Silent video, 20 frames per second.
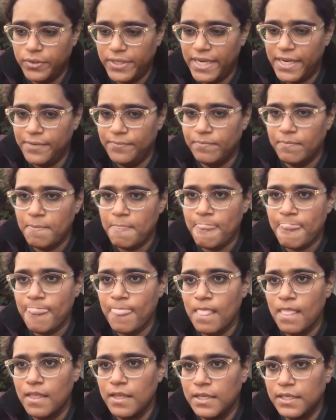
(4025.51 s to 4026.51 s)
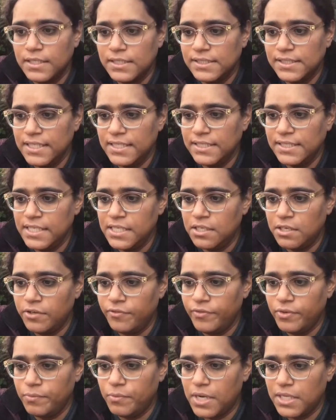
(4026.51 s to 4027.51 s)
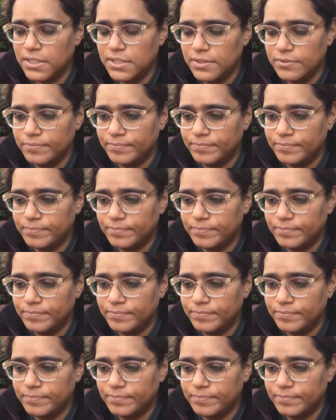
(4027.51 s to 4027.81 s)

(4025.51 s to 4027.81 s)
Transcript: okay? 1600 watts.